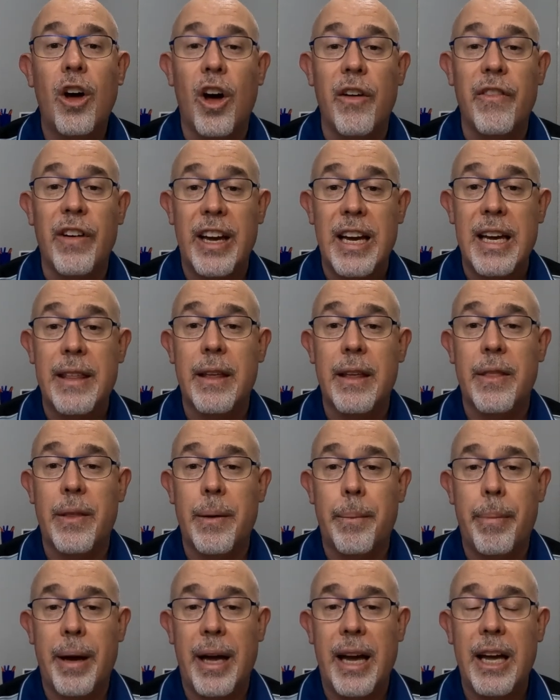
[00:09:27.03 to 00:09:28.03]
of either
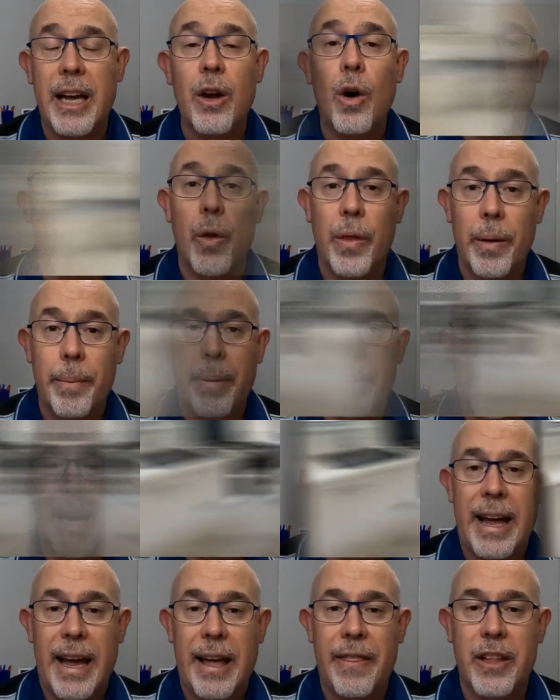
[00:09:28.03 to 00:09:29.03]
the bed or the
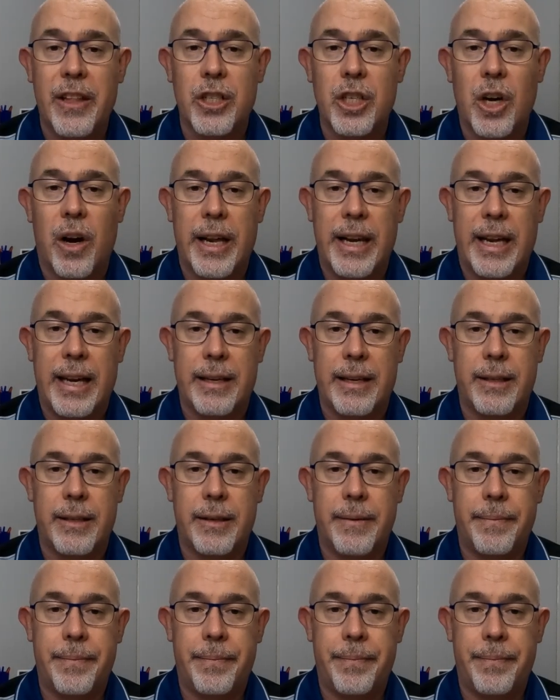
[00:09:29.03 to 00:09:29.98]
bed and the dinette.